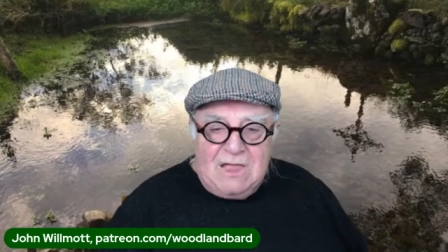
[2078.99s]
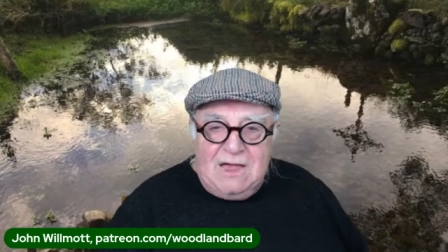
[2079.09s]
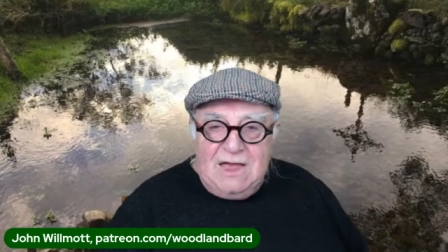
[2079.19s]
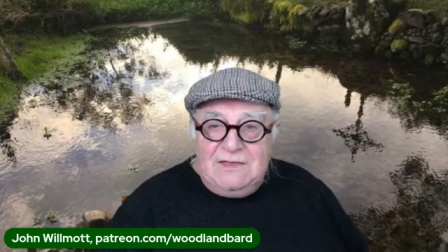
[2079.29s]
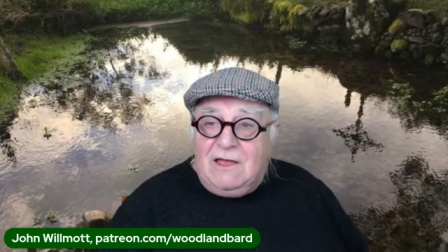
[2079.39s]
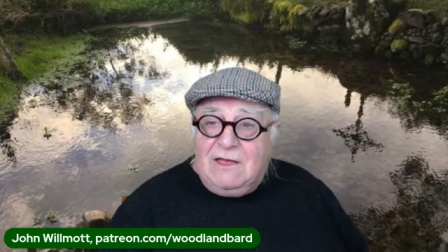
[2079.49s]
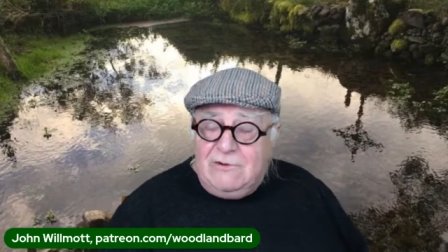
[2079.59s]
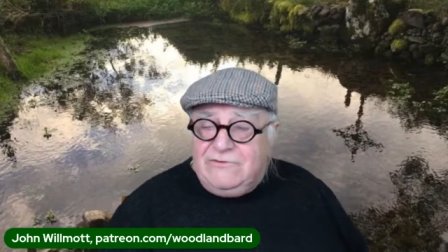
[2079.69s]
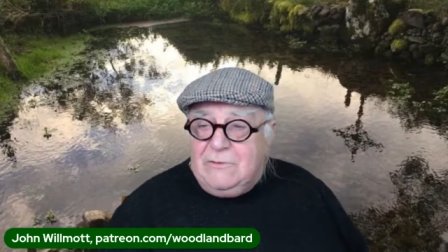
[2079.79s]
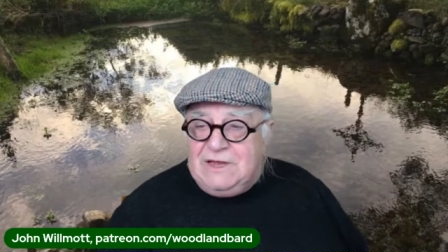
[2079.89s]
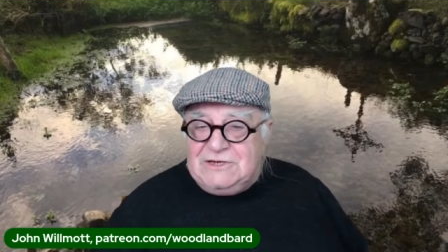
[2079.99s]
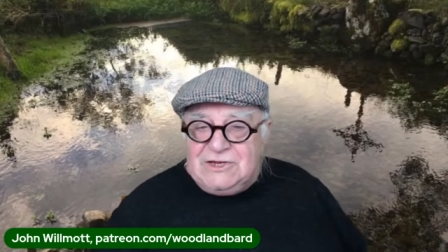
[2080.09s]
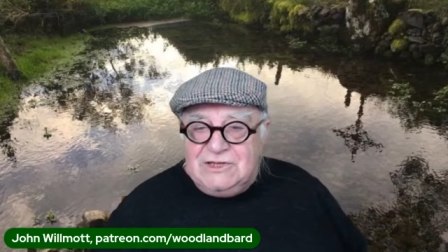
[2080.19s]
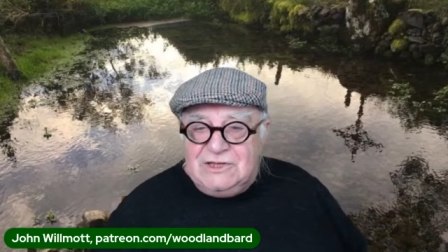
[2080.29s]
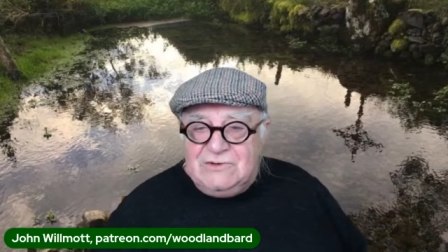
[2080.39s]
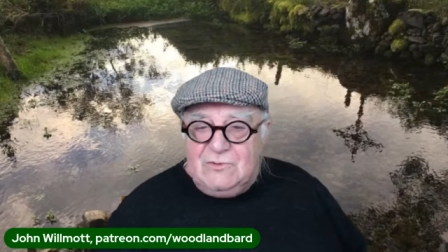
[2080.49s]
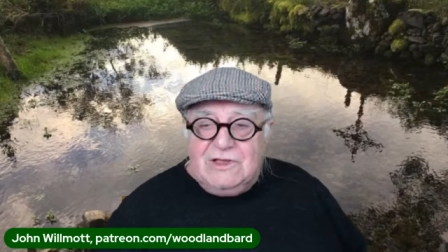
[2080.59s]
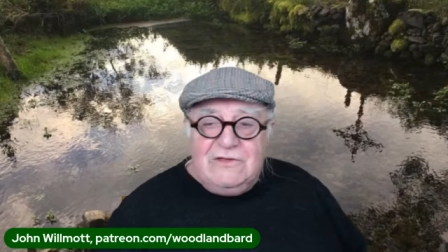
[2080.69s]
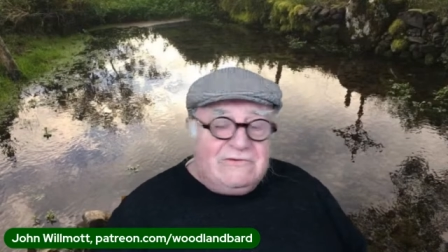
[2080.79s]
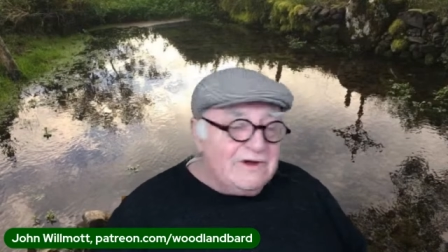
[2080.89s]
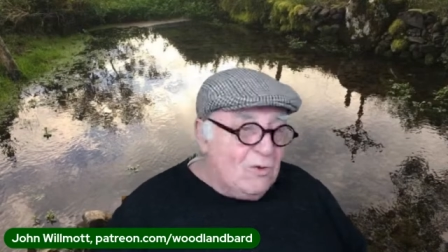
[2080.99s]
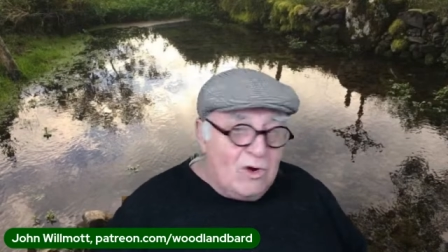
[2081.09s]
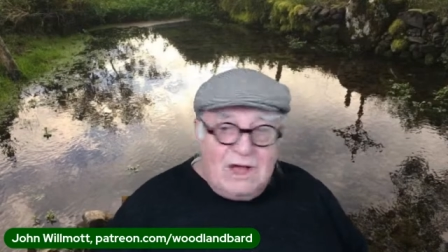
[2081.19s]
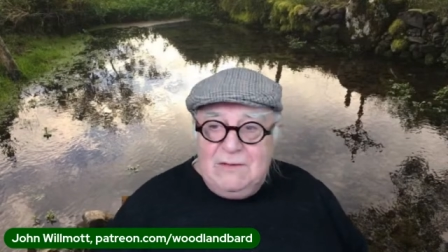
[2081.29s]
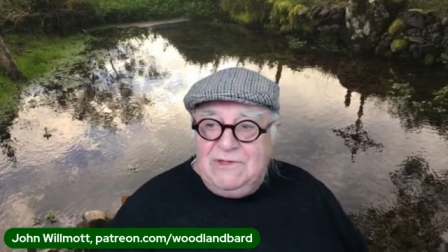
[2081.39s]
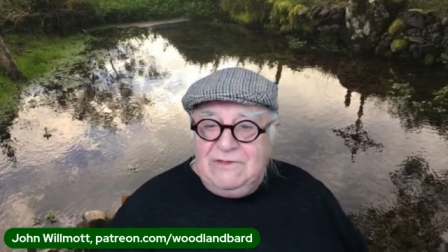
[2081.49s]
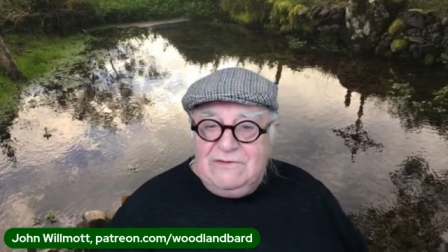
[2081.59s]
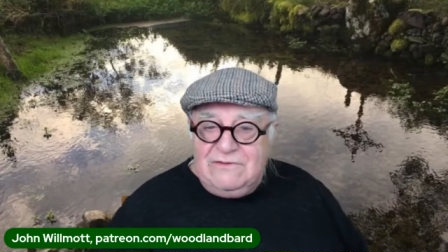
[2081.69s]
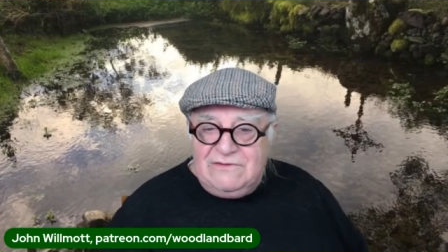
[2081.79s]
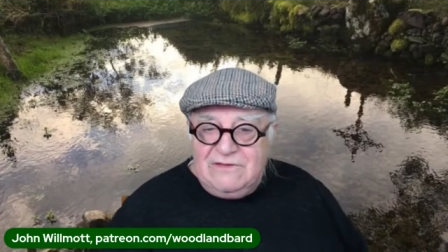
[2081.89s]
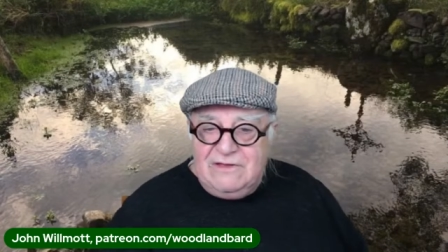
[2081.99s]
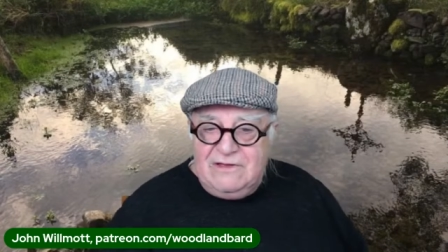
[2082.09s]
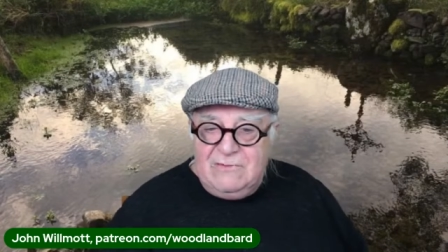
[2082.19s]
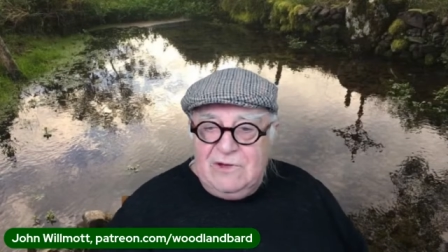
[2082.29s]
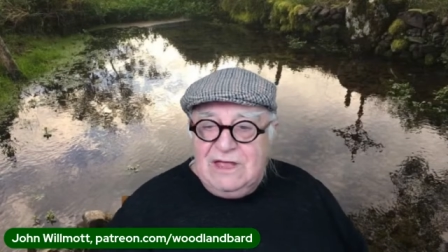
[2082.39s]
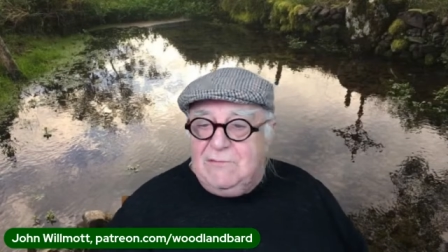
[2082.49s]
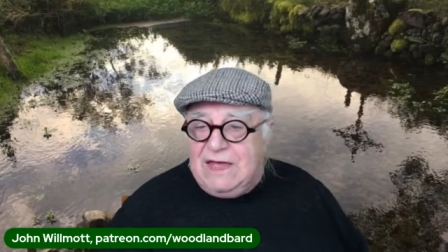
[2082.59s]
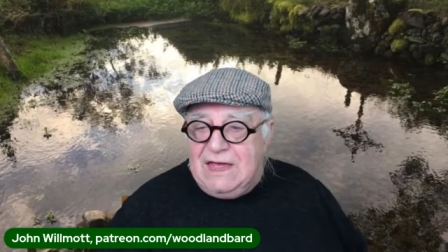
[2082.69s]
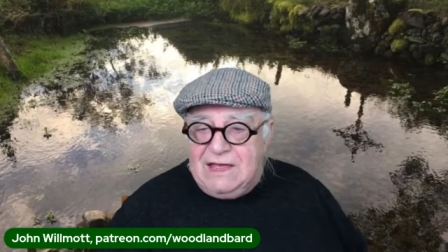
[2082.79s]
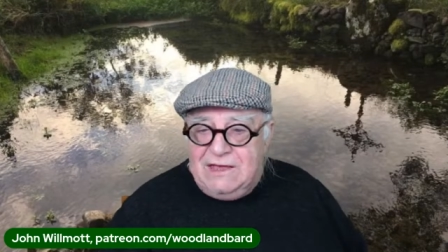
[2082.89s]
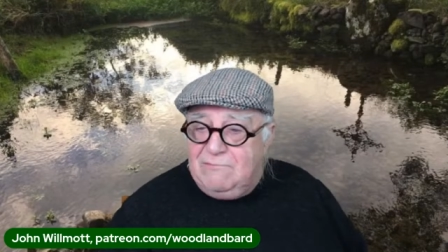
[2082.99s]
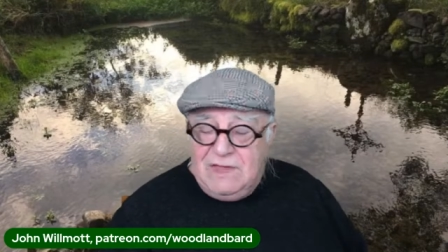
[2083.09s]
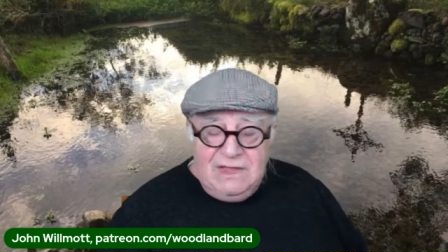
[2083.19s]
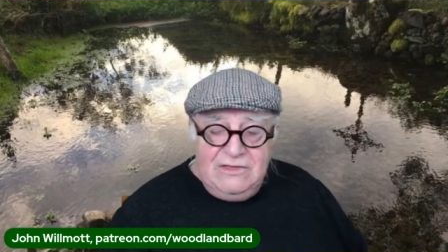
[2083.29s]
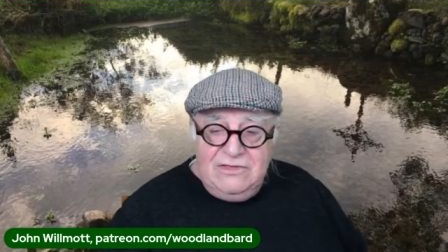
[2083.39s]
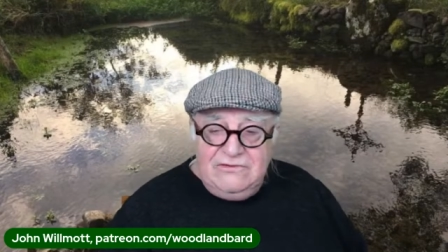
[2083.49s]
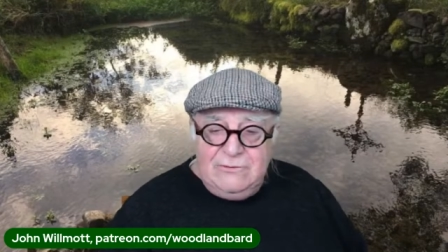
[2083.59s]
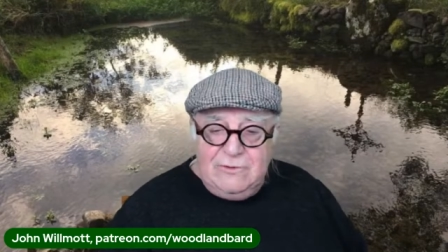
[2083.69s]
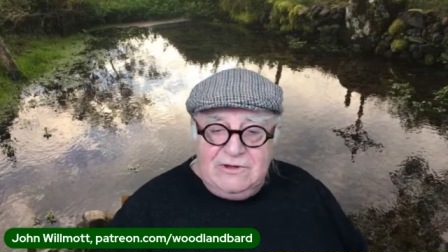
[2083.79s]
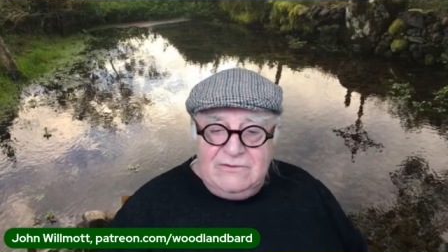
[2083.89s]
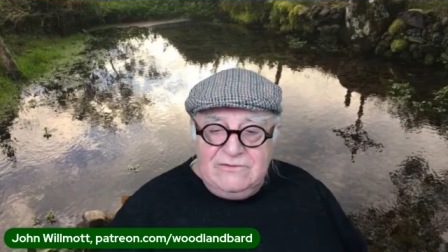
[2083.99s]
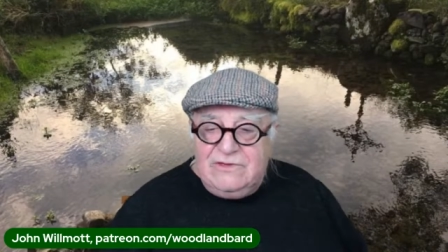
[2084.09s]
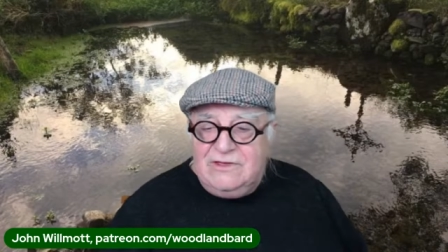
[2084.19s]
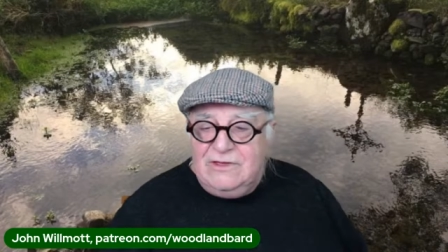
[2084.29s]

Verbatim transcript: And I also mentioned that one of the requirements uh, way back in many of these wells